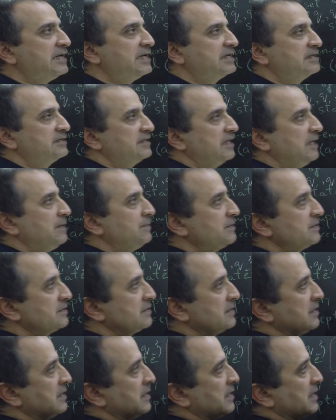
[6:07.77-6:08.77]
accepts
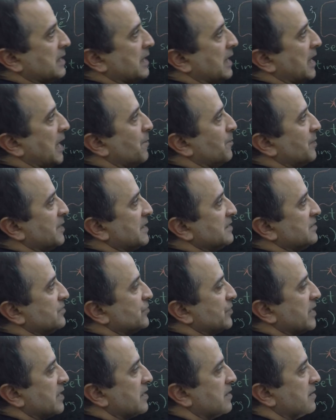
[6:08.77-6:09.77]
empty
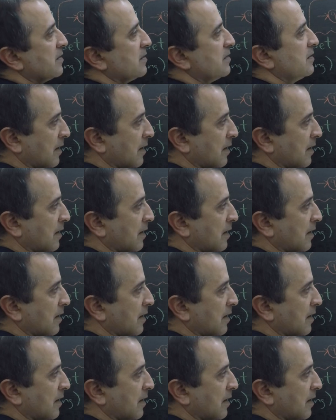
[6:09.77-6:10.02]
string,